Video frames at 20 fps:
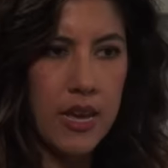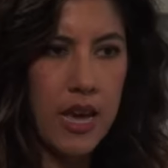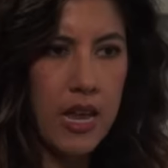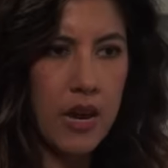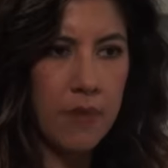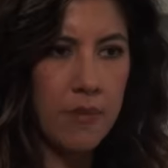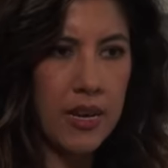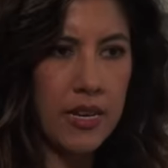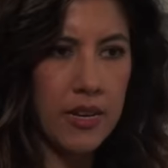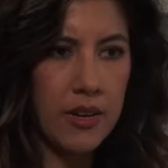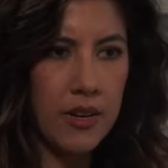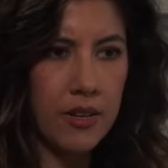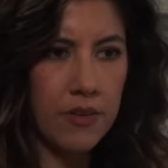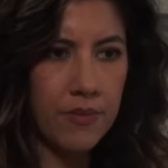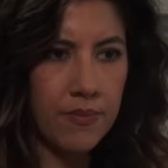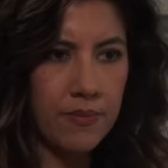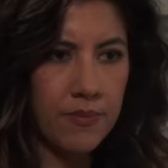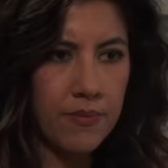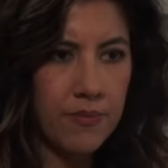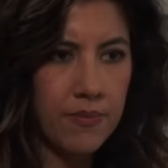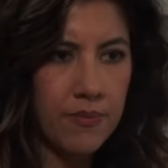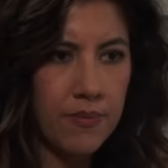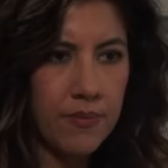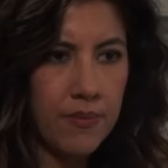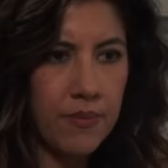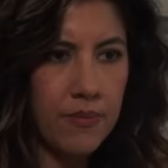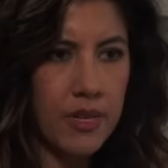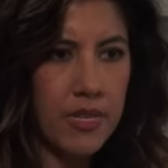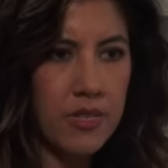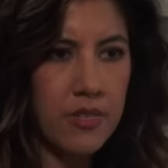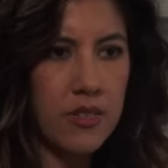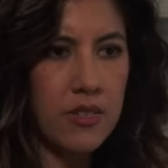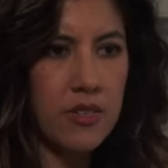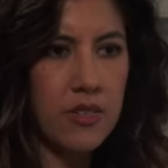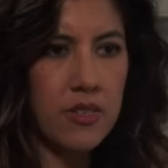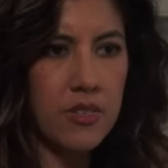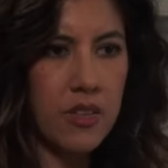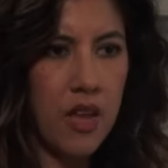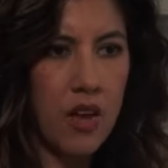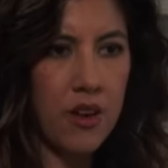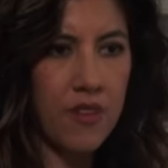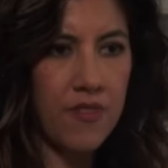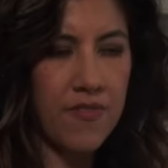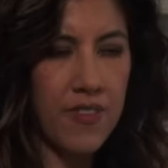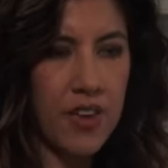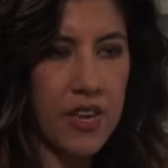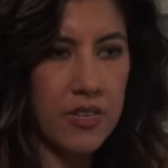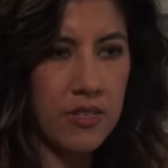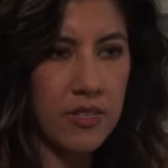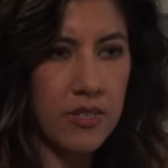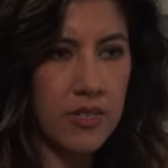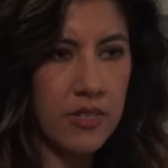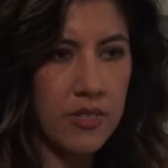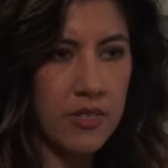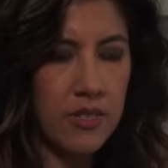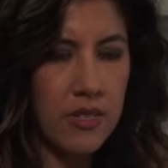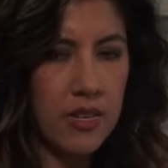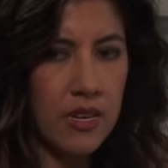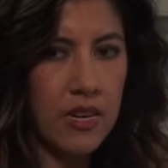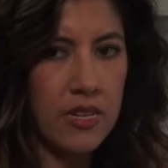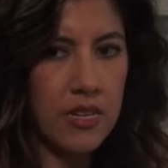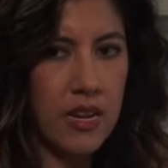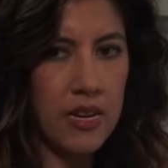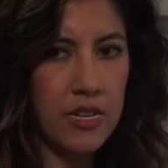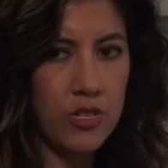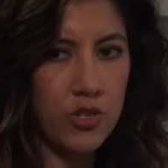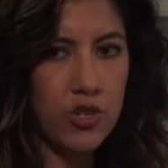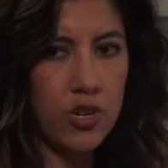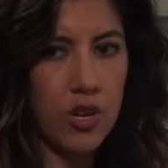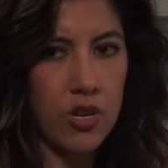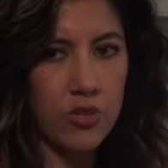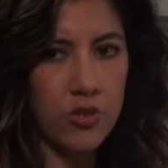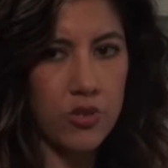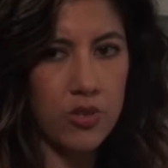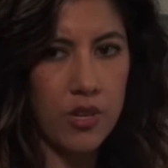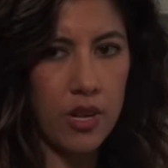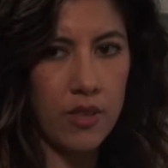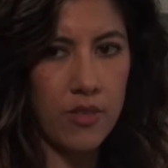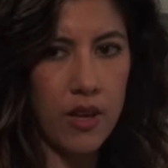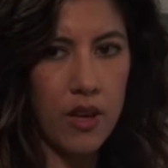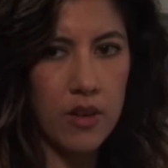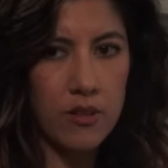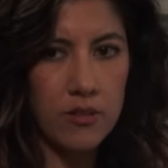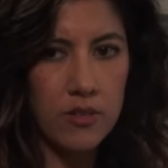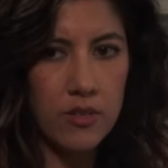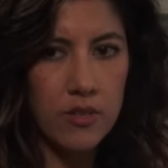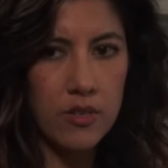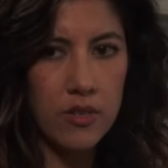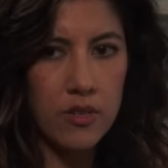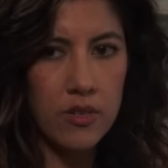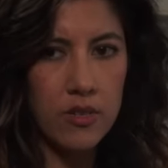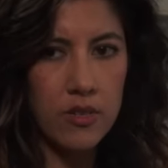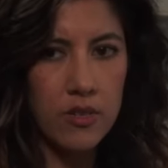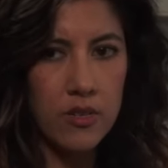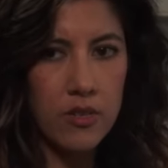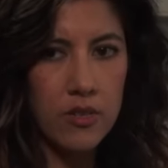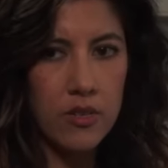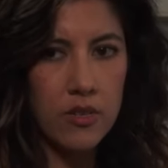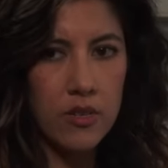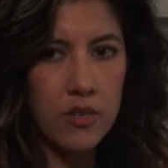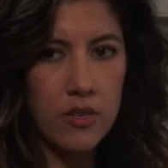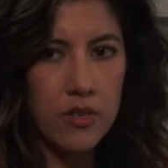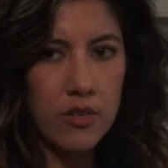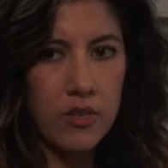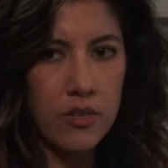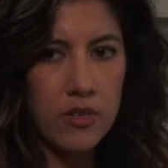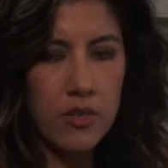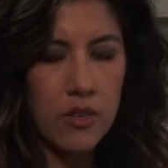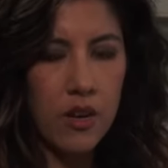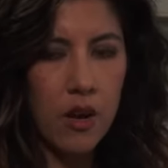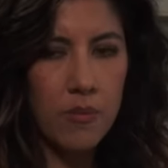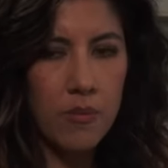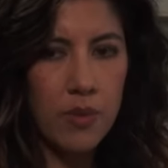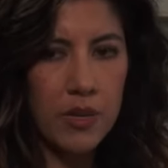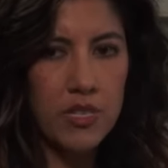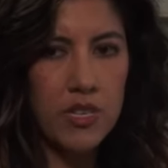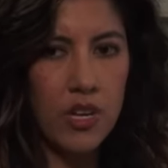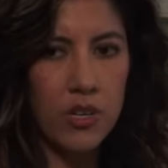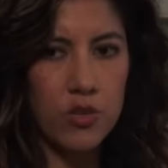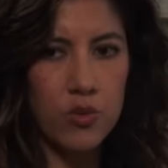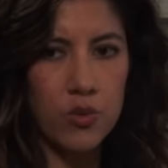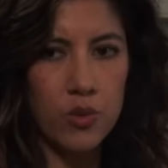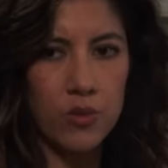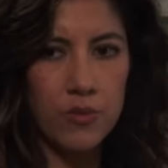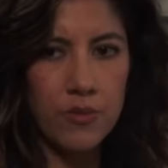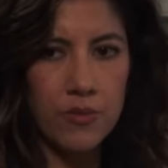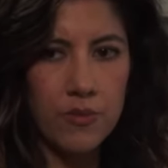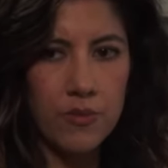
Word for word: and I might not, because this is not a phase. And I need you to understand that. I'm bisexual.